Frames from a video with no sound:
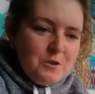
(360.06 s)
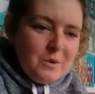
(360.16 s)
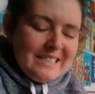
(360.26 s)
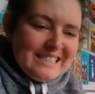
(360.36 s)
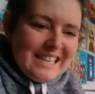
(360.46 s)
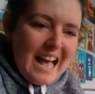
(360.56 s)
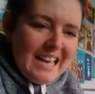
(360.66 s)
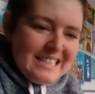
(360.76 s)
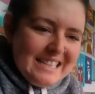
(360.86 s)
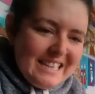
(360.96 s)
ooh, and
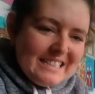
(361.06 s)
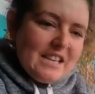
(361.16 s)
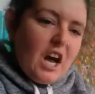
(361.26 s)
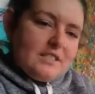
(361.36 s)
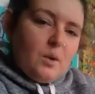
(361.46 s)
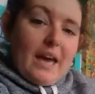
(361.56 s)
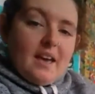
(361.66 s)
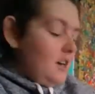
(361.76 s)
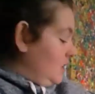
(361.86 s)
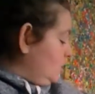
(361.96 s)
scientist hot. Okay,
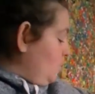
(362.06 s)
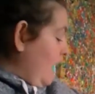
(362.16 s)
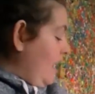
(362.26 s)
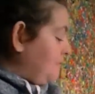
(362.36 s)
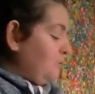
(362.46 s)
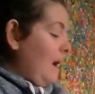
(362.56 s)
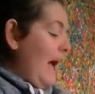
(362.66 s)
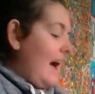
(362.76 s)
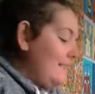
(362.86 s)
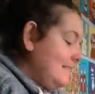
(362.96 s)
so Ralph the Rat